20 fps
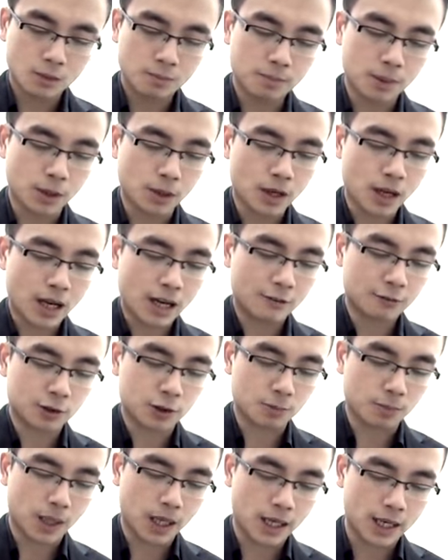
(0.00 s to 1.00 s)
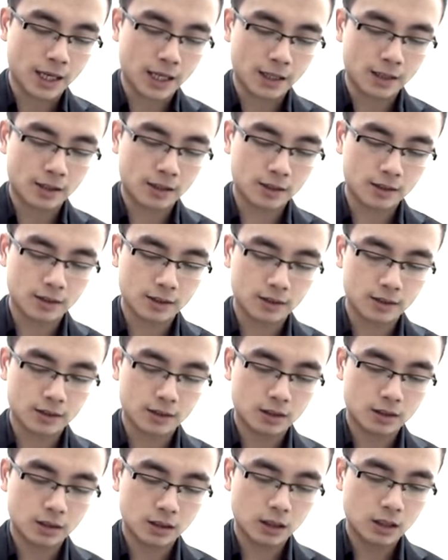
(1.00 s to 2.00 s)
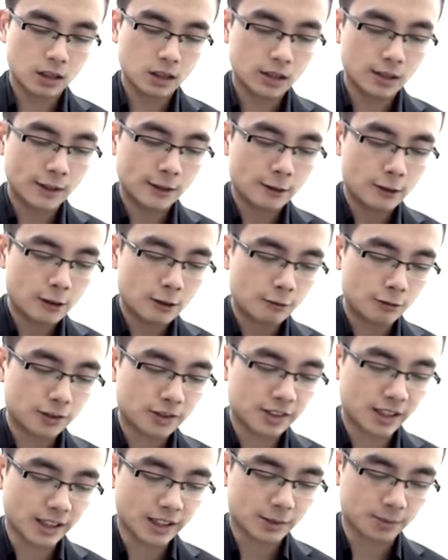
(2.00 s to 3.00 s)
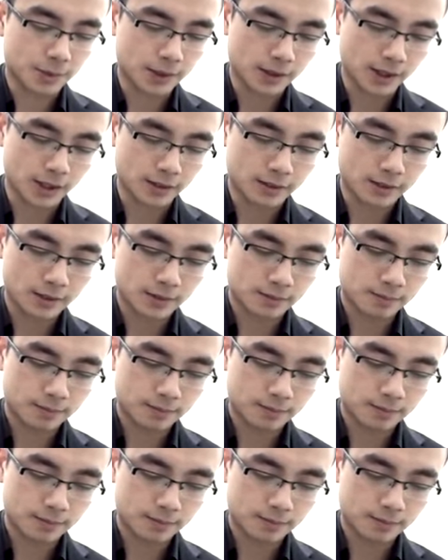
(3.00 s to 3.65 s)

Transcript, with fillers: but you have to pay for six percent